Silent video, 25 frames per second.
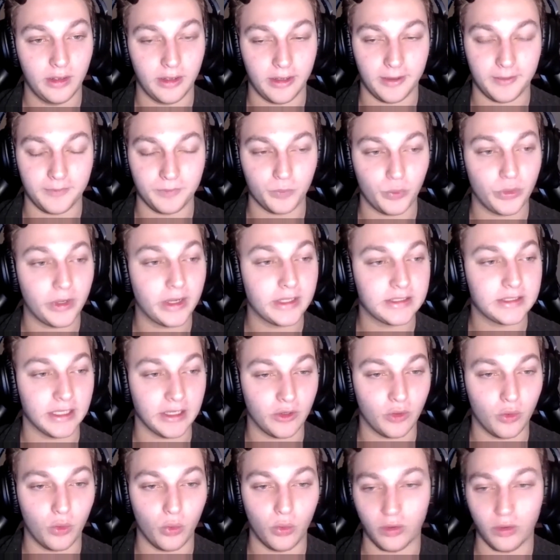When I say
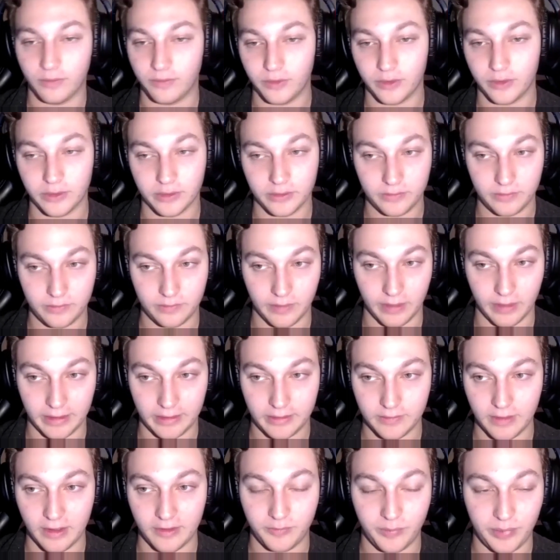core for like
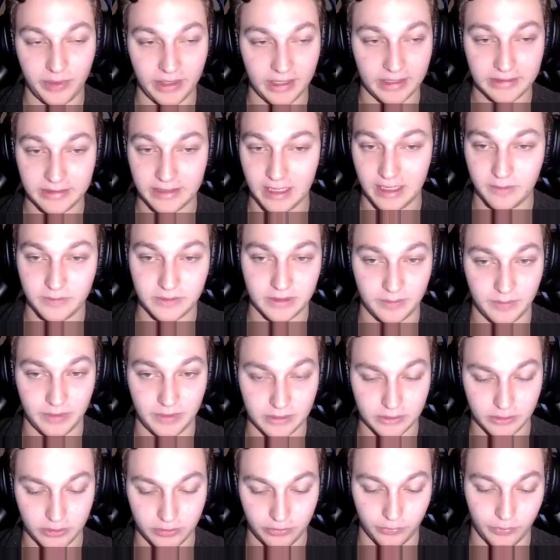FPS games, that
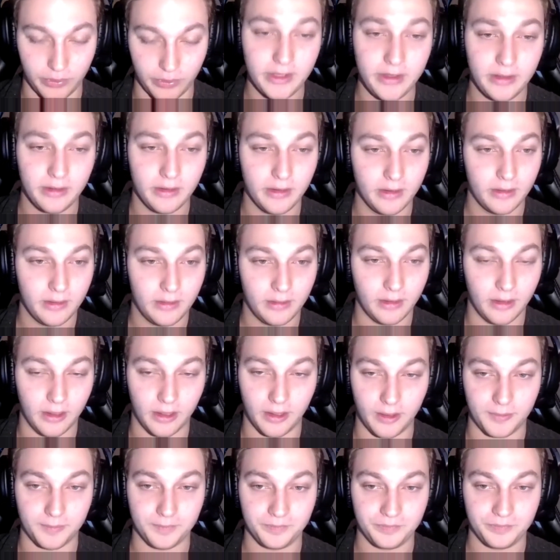means 3.
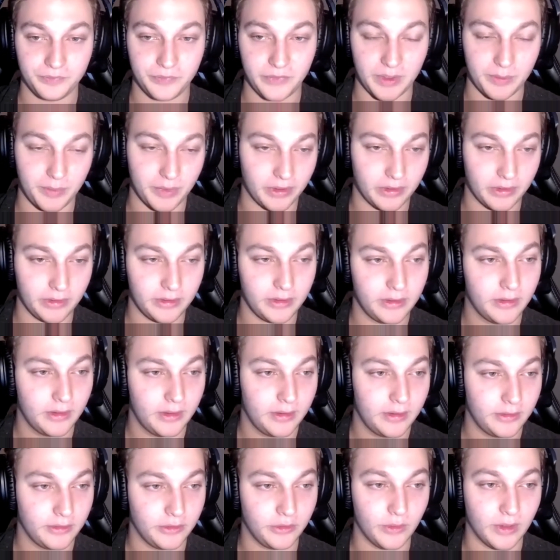Typically,
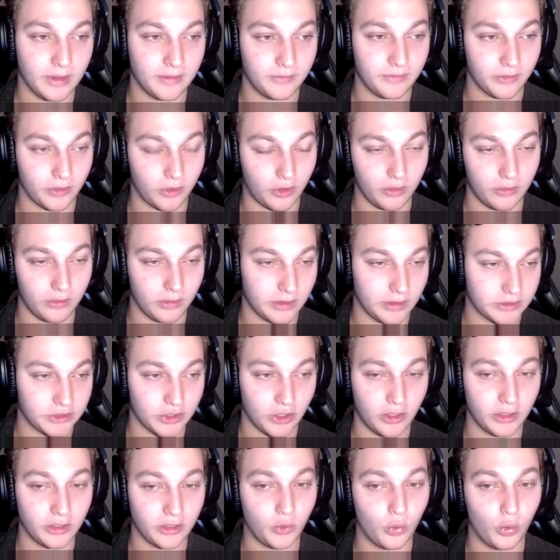you have a
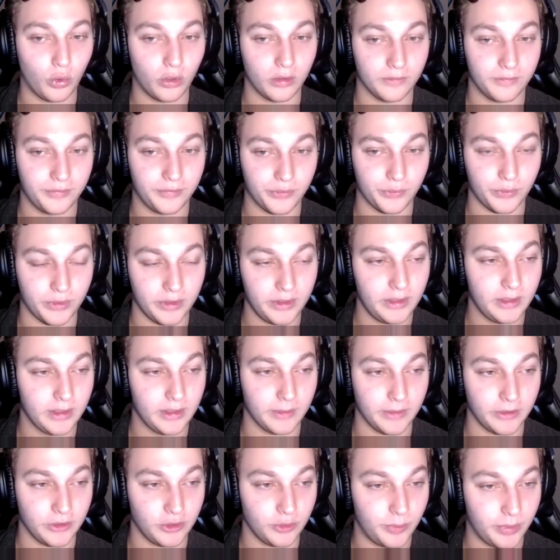solid core of 3, and
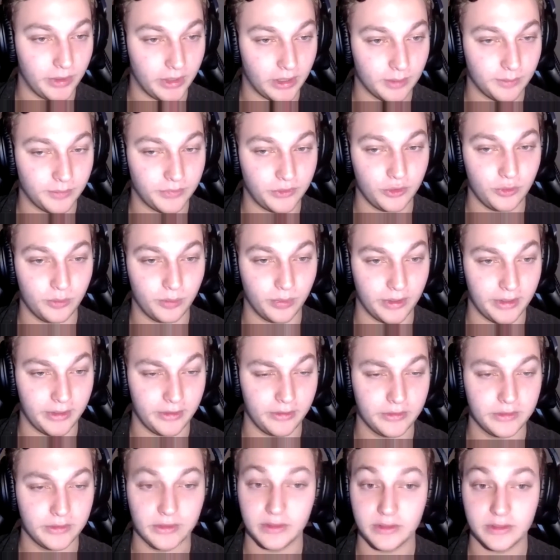then you pick up 2
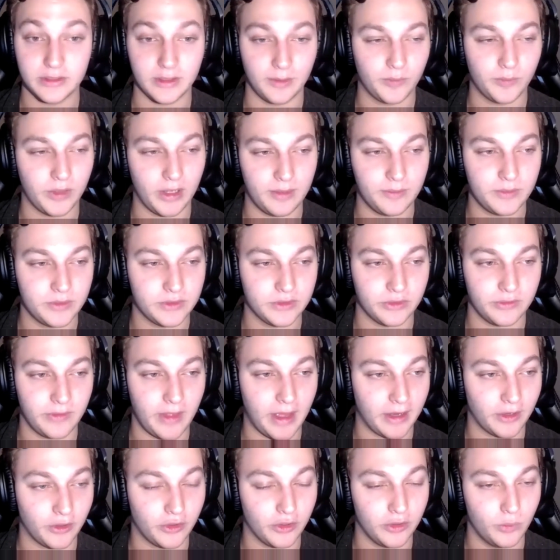players. Sometimes they're
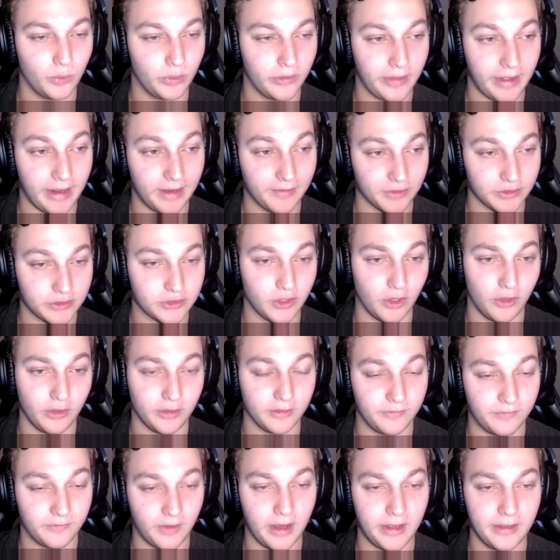that good where they have a solid
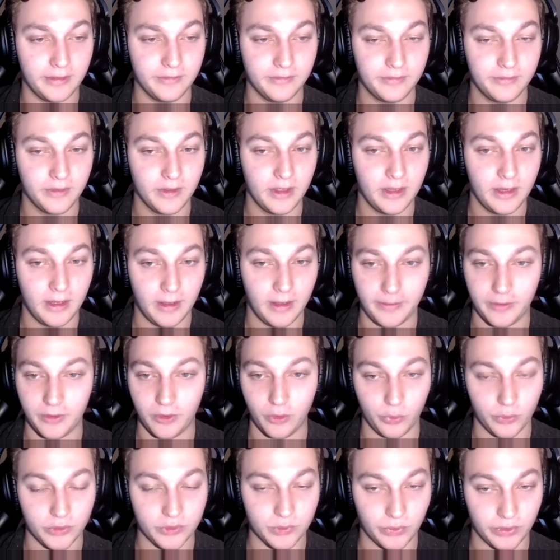5, and they're
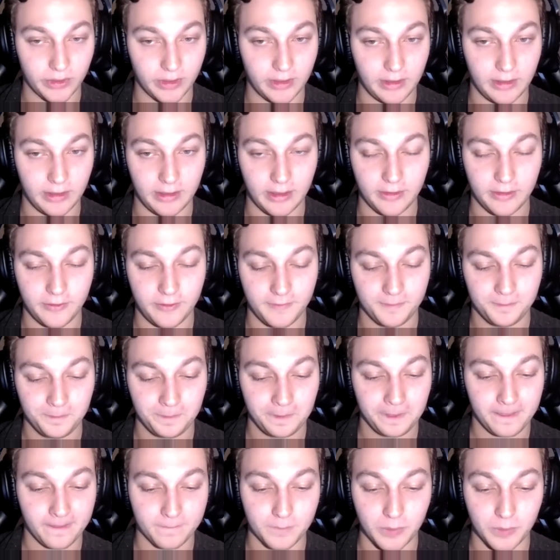always working together.
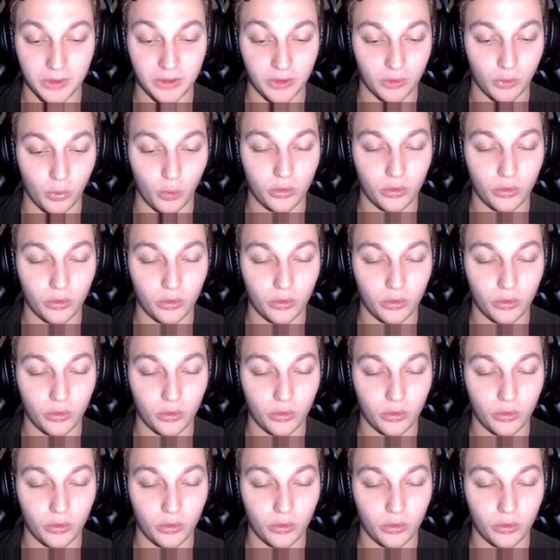But the core